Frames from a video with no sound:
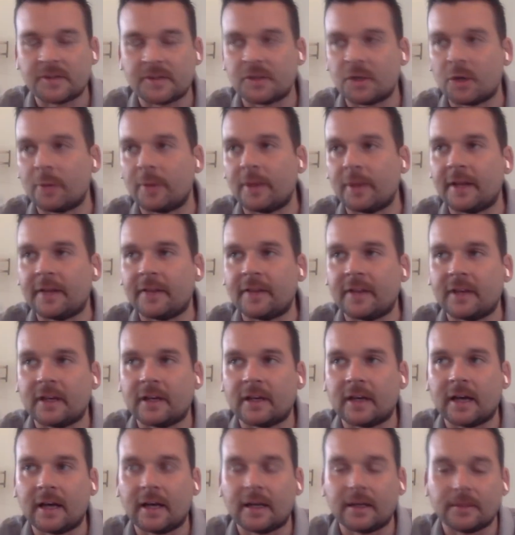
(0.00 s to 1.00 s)
too, I mean, I
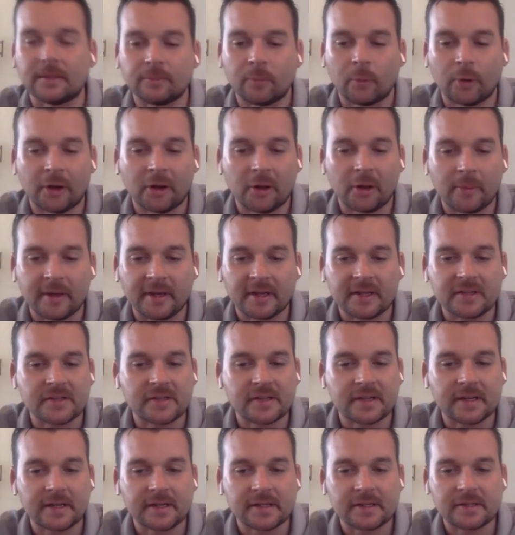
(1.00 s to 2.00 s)
think one of the biggest
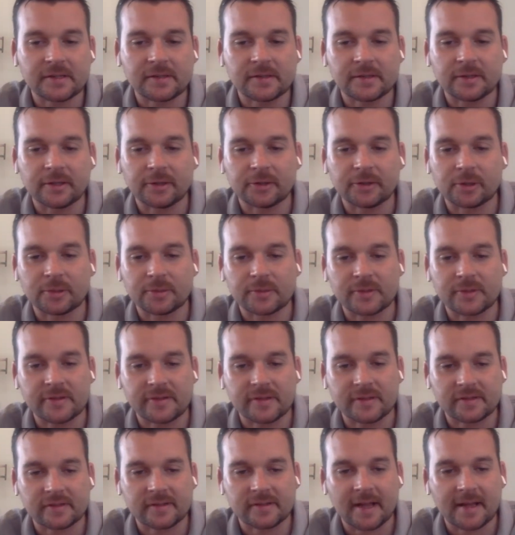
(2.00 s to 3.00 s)
things, in terms of the
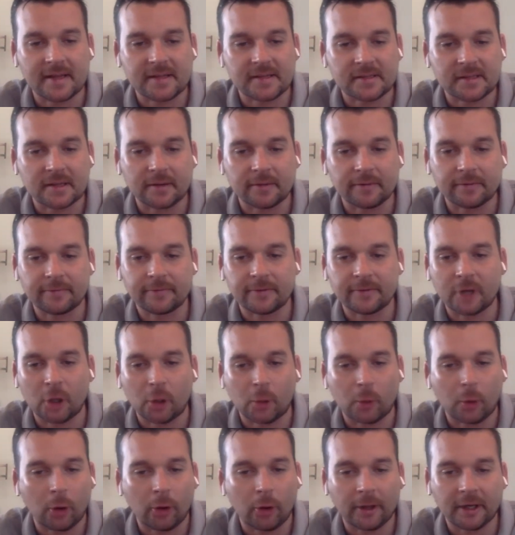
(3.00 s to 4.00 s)
success of, a
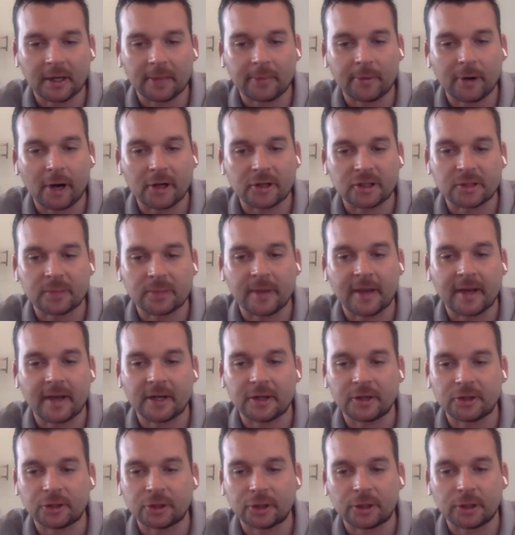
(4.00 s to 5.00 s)
role like a project
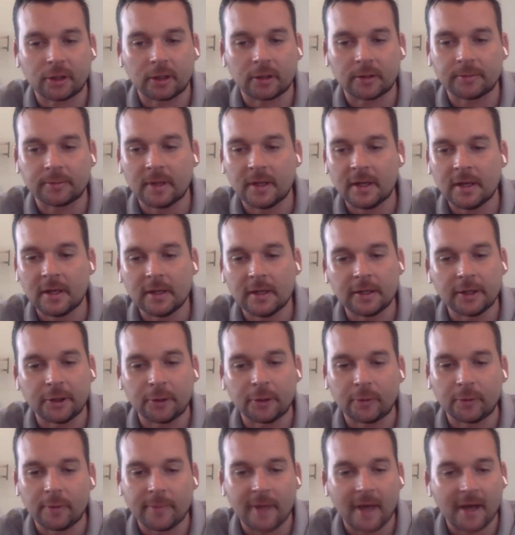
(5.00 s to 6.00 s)
manager,
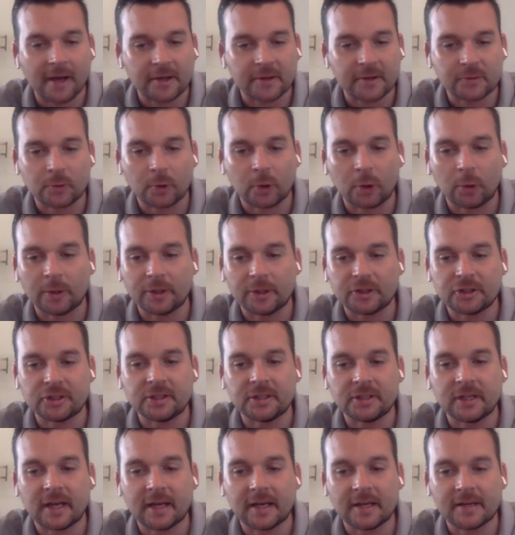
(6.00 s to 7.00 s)
Rebecca's role, what
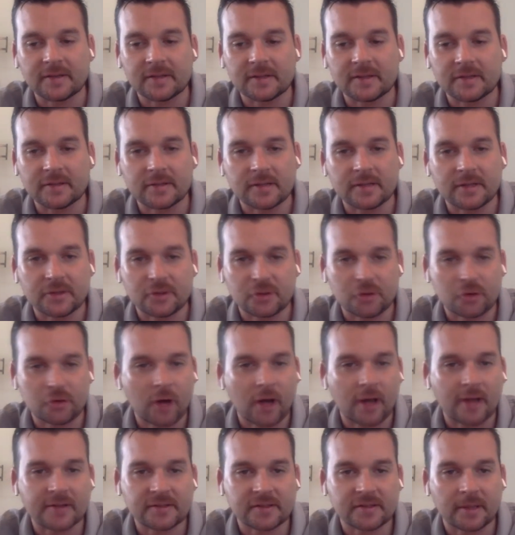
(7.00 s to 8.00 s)
she does is
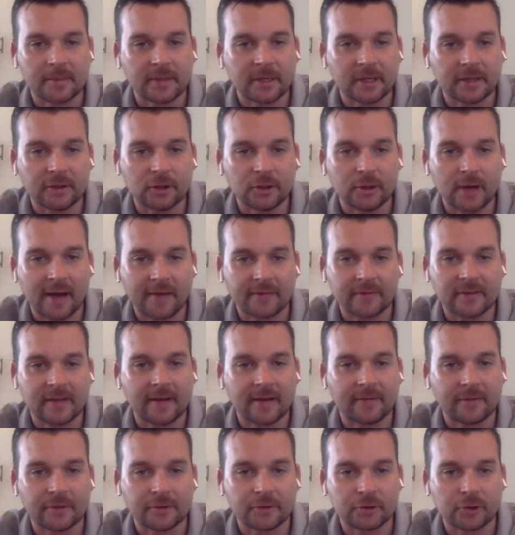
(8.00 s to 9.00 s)
trust. I mean, you have to
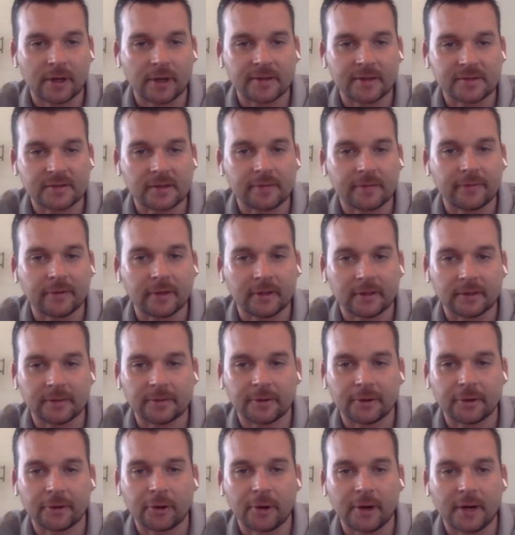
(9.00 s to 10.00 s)
have the trust of
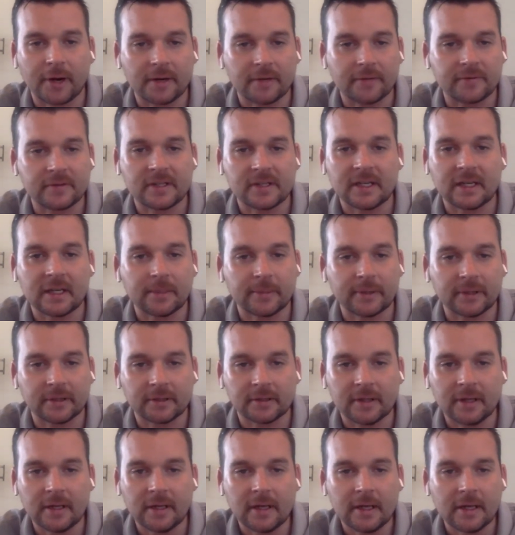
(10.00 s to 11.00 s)
the creative team
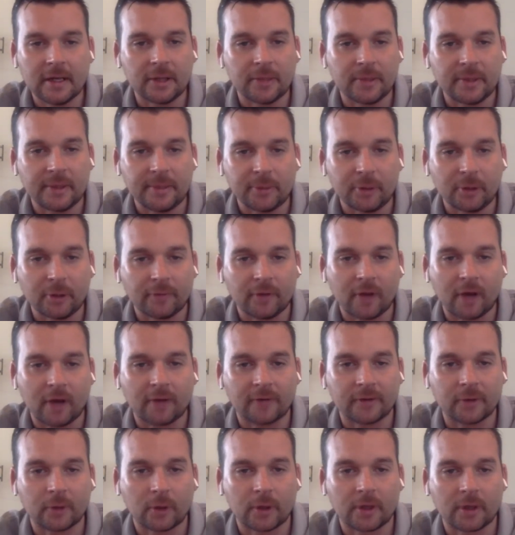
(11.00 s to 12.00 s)
and the people
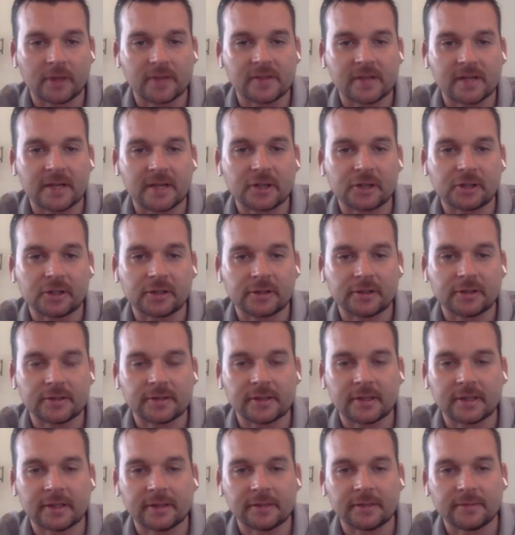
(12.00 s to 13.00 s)
involved in the organization
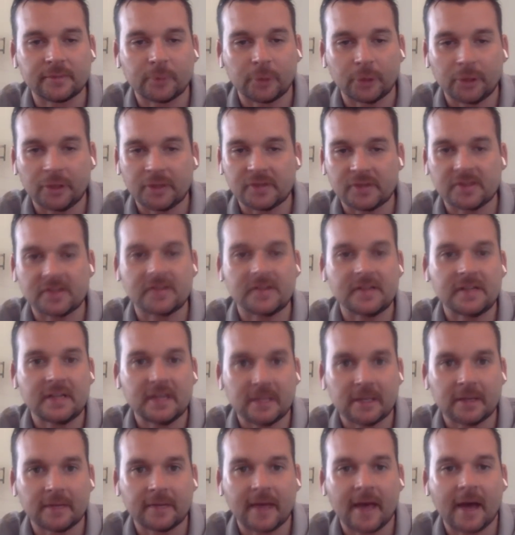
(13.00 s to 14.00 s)
to really
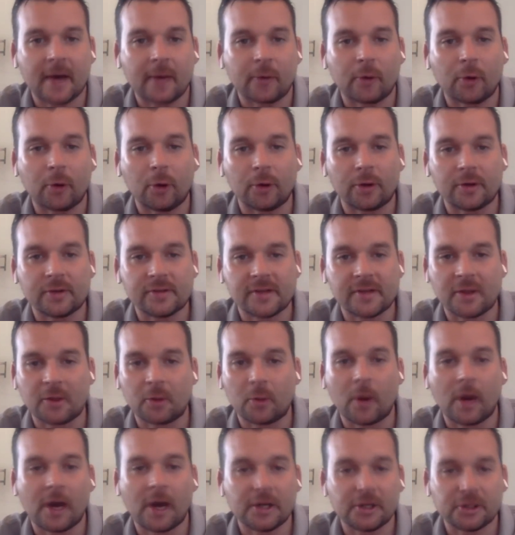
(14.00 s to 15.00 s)
succeed in that role. Because
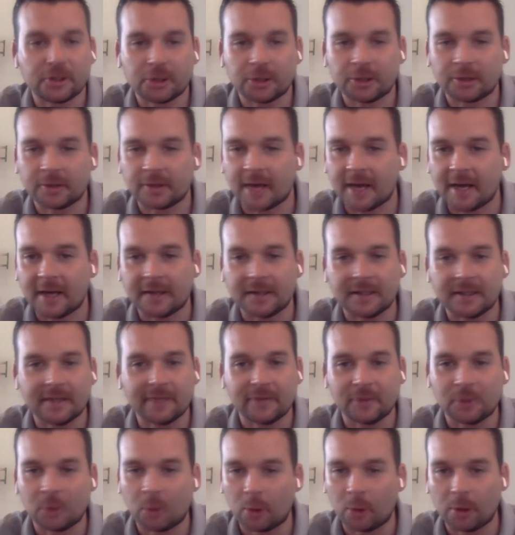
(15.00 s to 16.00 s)
otherwise you're kind of
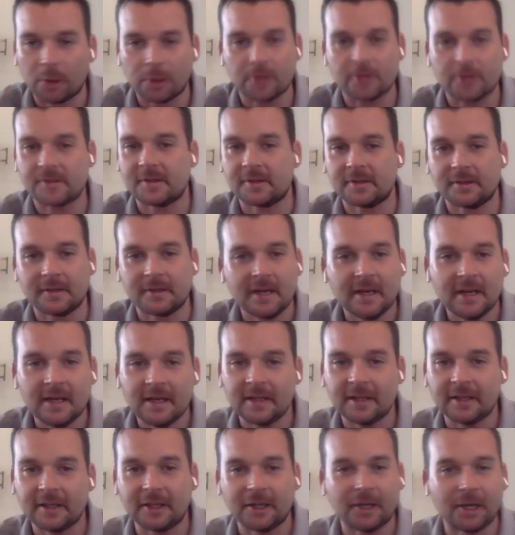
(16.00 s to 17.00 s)
giving orders and,
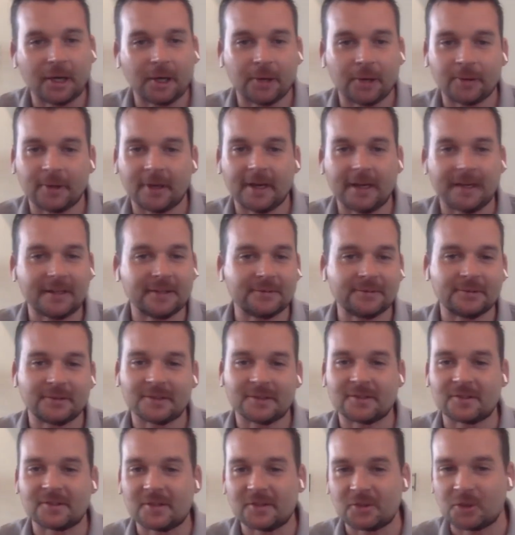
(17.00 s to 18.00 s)

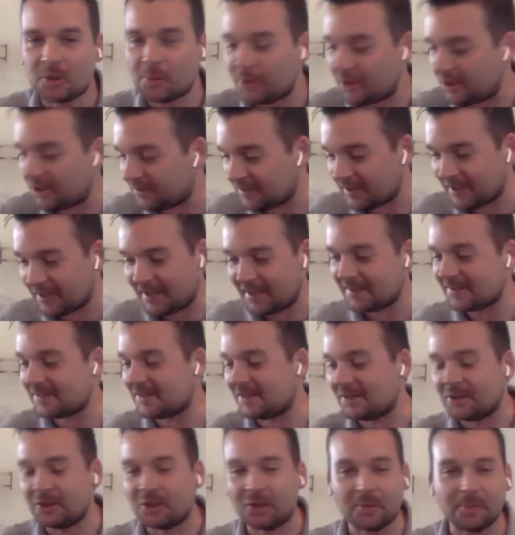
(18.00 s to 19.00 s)
just distributing things,
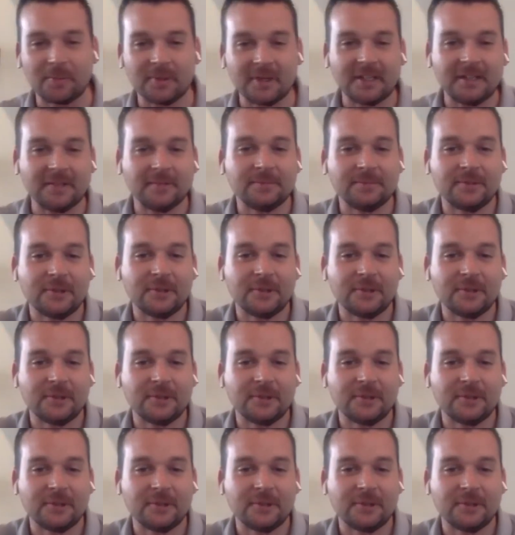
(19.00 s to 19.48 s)
and you could be